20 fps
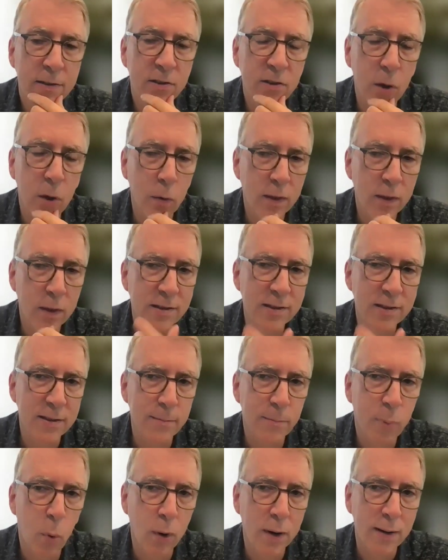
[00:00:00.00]
So this
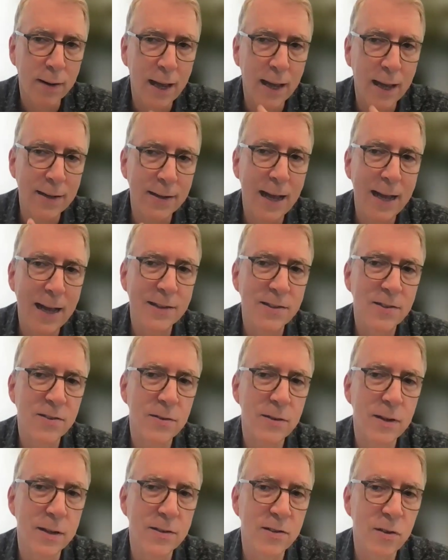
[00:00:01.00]
is important. And
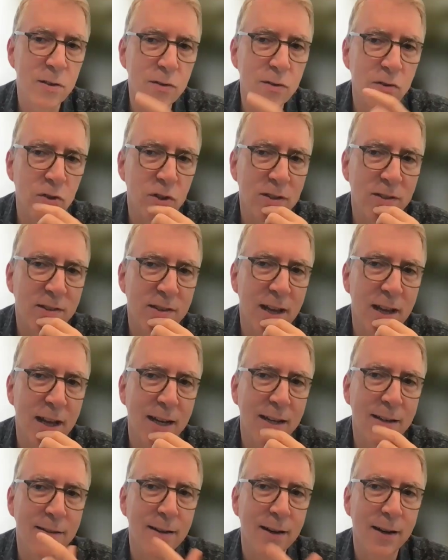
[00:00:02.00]
as, as Susan just
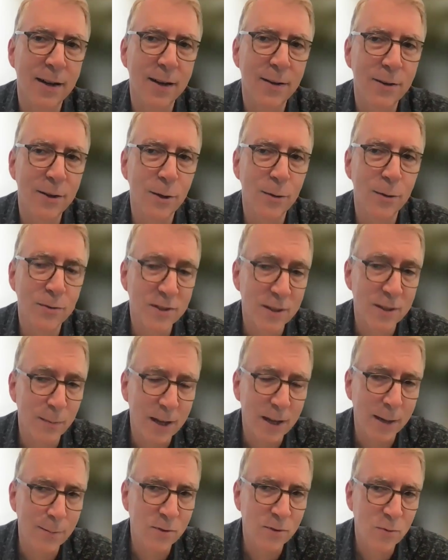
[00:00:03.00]
said, uh, you know,
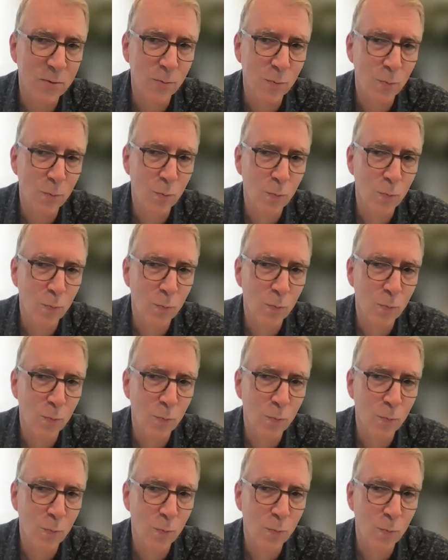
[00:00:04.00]
sometimes